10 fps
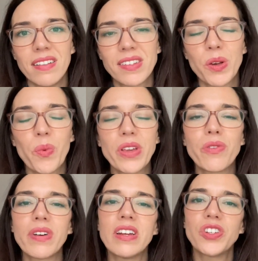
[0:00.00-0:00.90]
So when you're
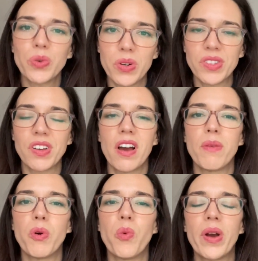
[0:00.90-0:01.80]
really short on
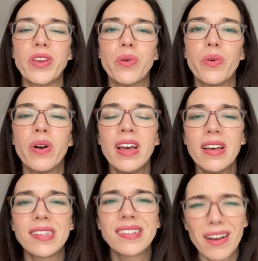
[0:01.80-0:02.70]
time, or when you're
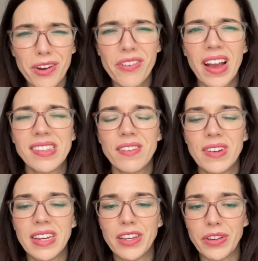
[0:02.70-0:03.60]
stuck
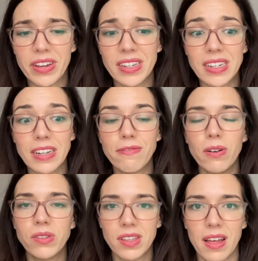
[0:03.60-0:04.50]
creatively, you can
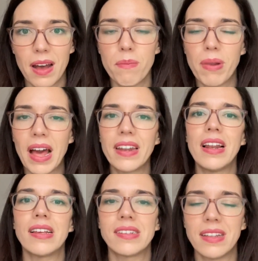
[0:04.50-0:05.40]
default to that, plan a
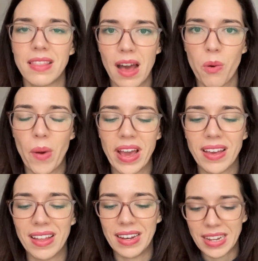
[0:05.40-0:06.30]
lesson in that
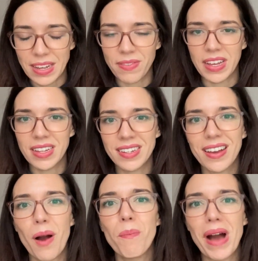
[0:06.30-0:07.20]
way, leave it,
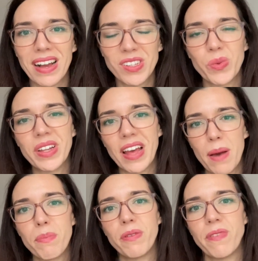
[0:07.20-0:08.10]
come back to it
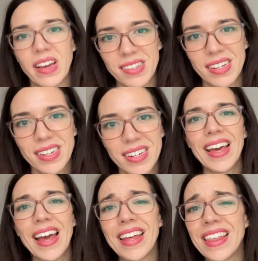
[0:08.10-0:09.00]
and perfect it.
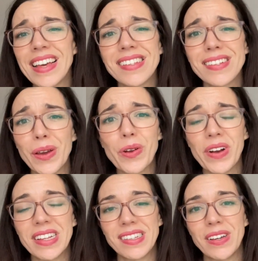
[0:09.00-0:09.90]
And I think it's so
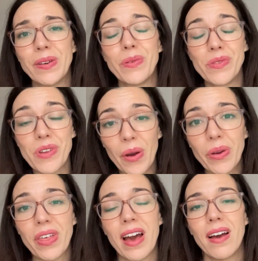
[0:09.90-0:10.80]
great to know
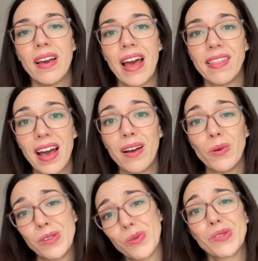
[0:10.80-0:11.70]
that, and that
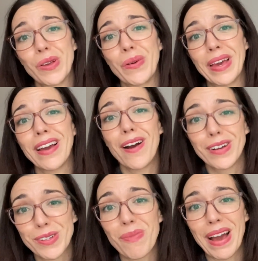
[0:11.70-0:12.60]
is also
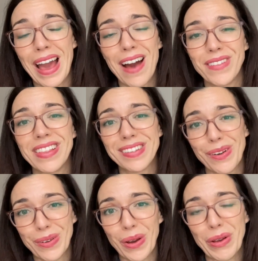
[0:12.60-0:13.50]
encouraged by having this
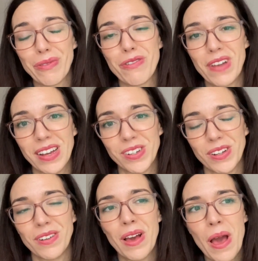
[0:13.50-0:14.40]
ongoing
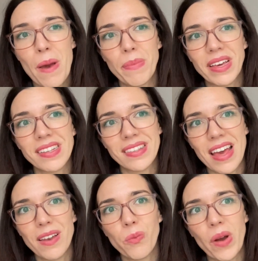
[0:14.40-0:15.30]
reflection, because
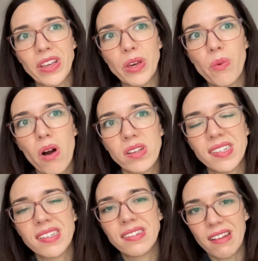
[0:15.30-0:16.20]
then when you are
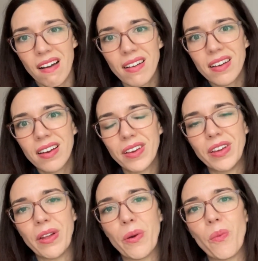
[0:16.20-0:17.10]
stuck,
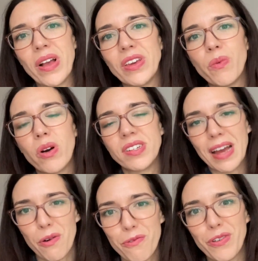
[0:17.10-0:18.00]
when you are
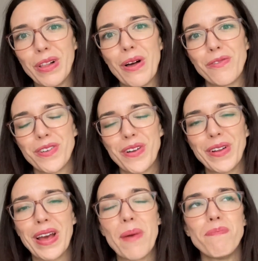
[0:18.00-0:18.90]
doubtful of your
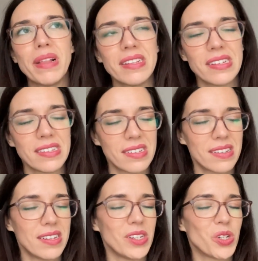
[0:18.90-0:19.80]
own abilities as
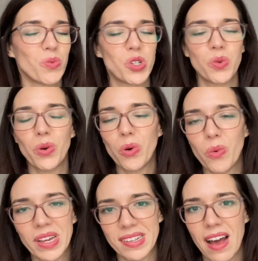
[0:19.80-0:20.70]
a teacher, which we
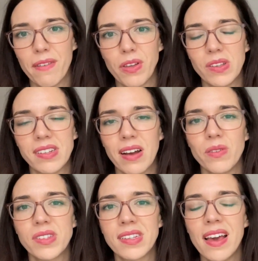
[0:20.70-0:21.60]
always have those
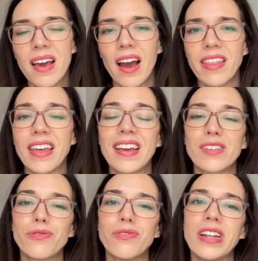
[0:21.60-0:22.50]
doubts, I think
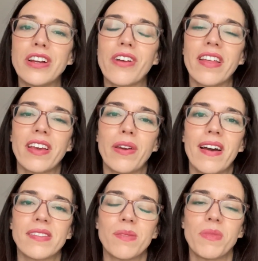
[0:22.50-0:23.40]
it's really great that you
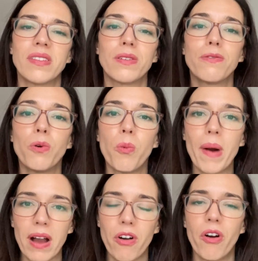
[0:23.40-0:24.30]
have something to fall
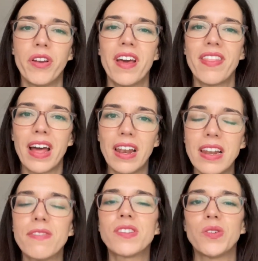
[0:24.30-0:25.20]
back on that
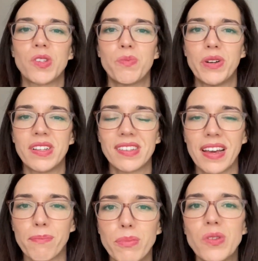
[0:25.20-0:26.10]
lifts your spirits,
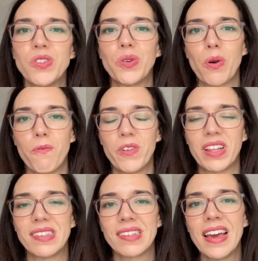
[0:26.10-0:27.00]
that boosts your
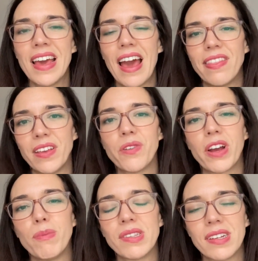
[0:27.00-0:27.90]
confidence, and then you're
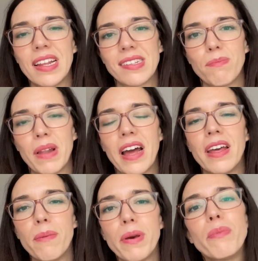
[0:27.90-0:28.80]
able to lesson plan
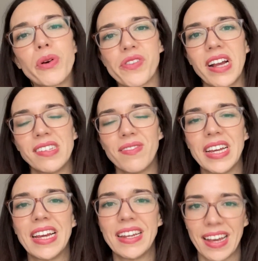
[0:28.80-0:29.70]
a bit more
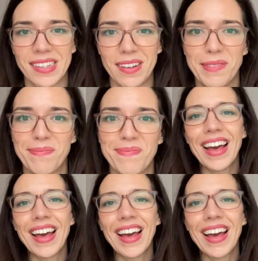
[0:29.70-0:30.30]
creatively next time.